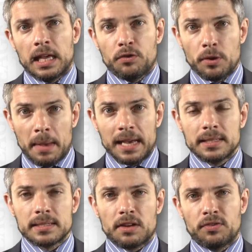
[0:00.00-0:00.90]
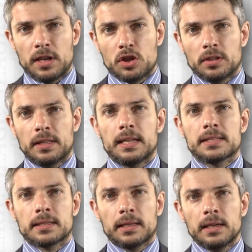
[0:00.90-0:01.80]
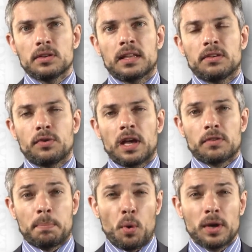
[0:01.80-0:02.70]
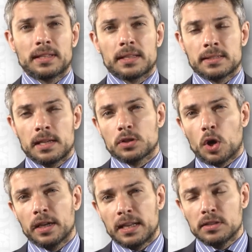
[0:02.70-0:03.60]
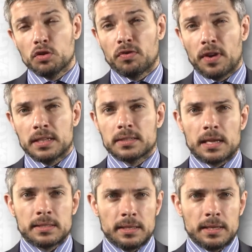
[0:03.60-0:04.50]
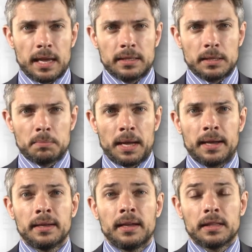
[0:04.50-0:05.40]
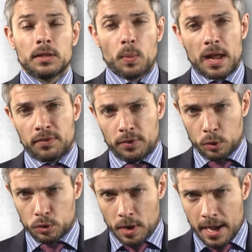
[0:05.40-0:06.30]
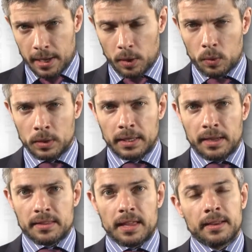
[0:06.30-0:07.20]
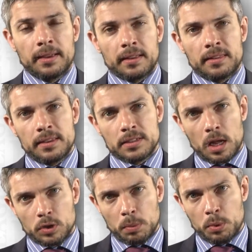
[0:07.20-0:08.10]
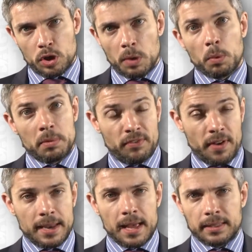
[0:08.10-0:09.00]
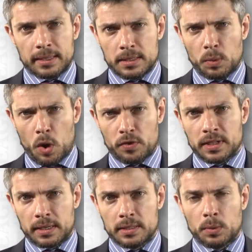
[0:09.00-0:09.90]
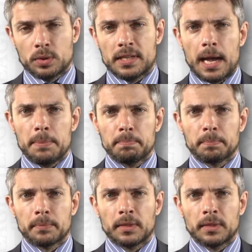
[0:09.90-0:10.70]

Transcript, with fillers: If we make this definition, then it's clear that if we have a point that sits on an interface, as indicated by the red field triangle, that this contribution will be finite as zero offset at zero time.